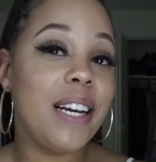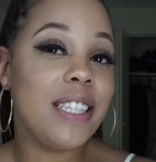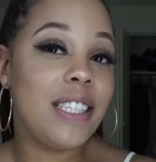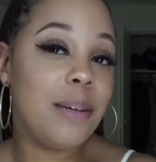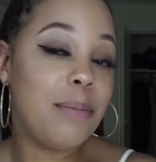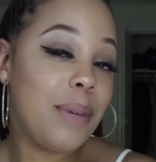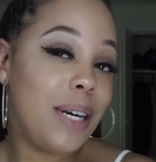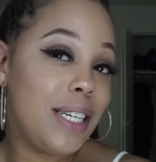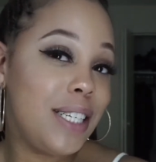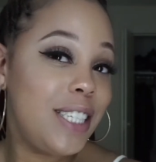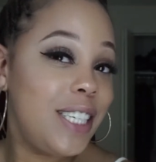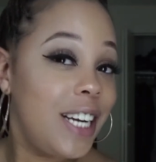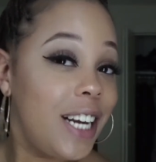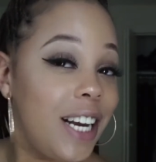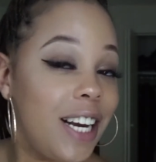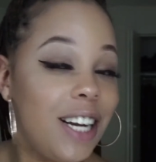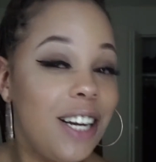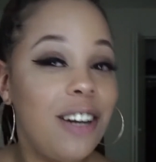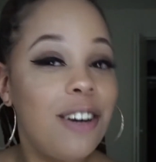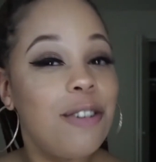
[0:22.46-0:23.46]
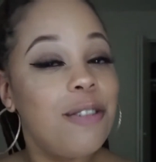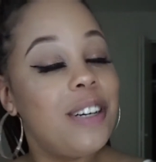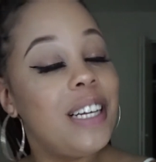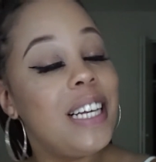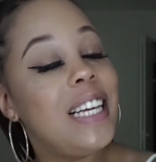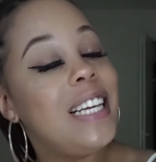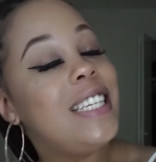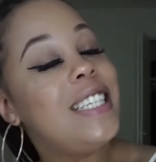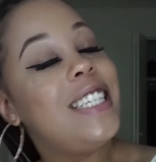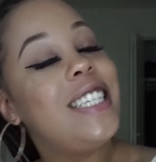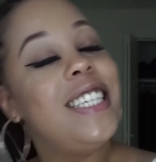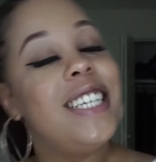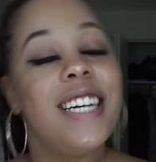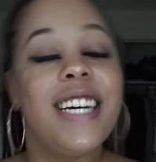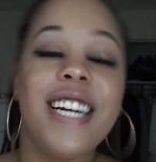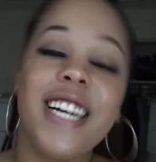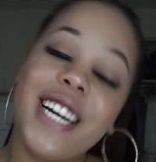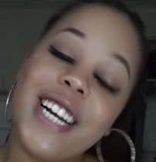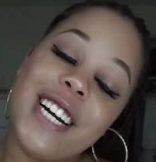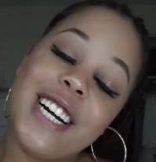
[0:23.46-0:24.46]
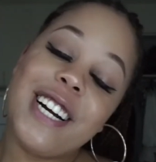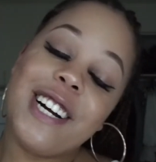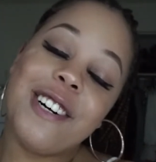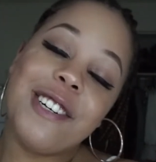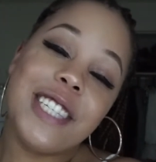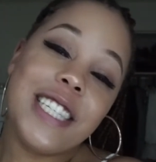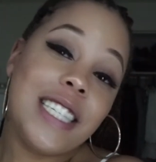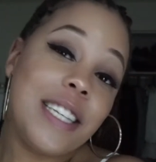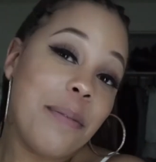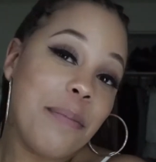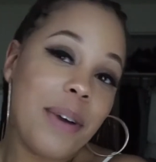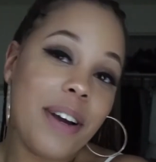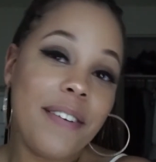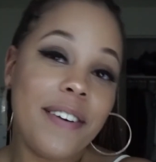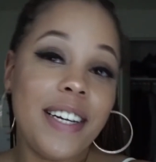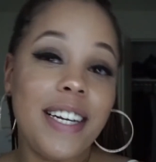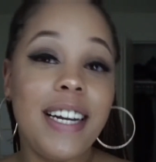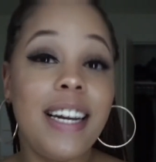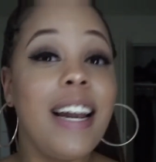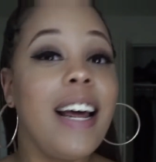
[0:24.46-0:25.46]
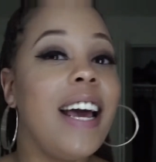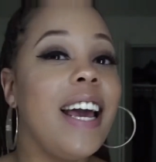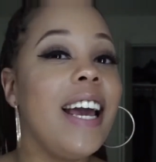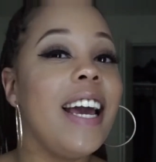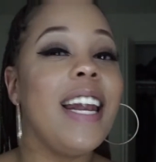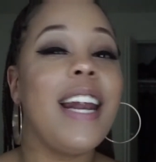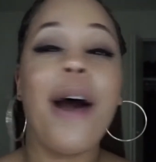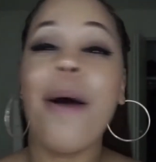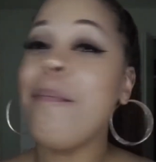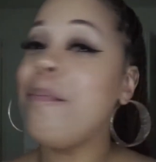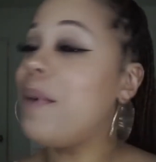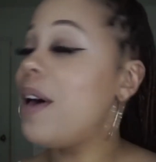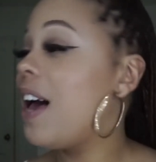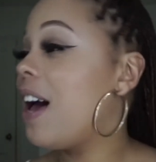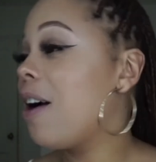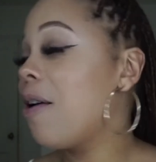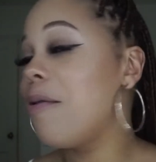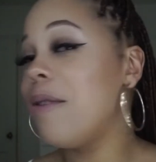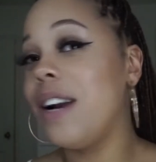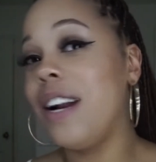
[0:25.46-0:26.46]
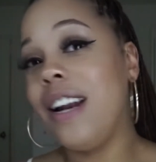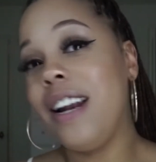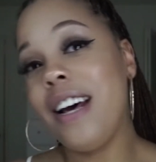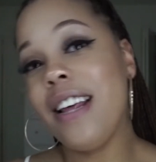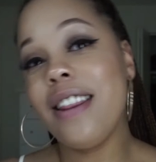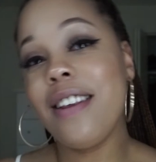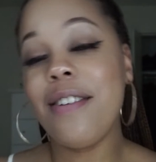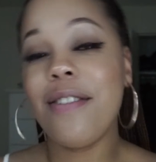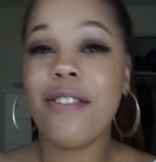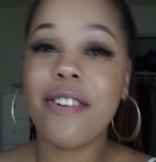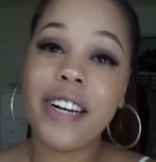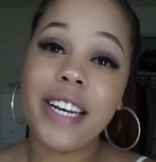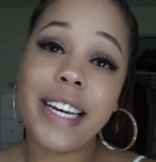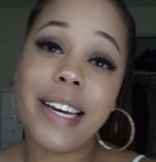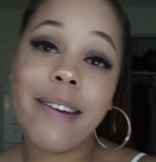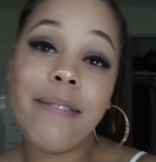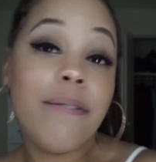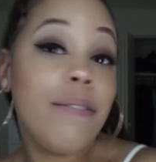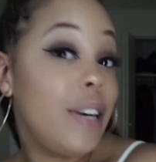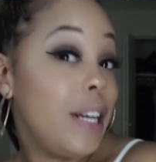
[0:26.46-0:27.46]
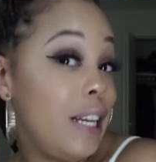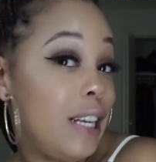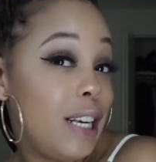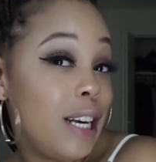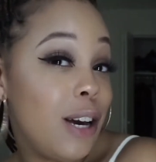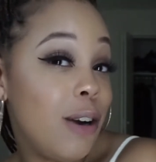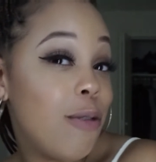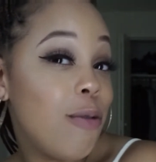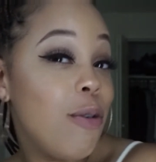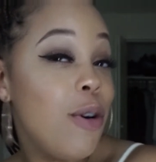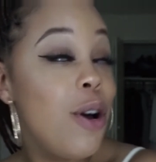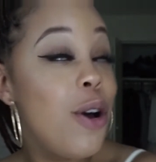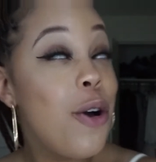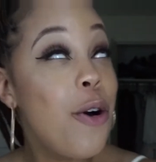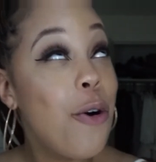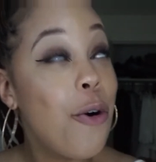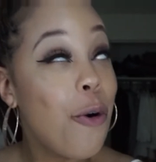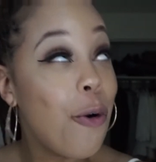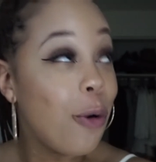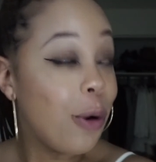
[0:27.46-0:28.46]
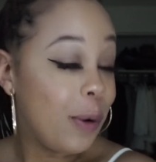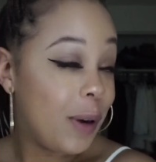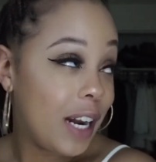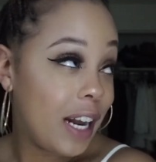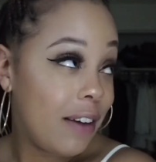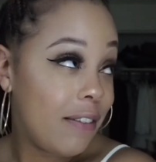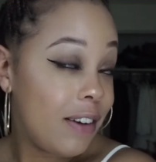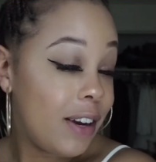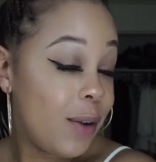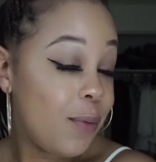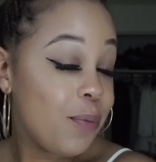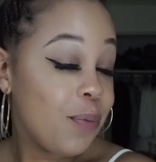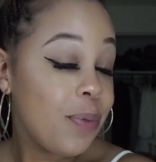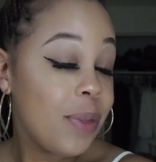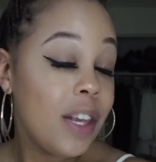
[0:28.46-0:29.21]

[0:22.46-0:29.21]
to my channel. It's your girl Samira Danae, and I'm back with another freaking video or whatever.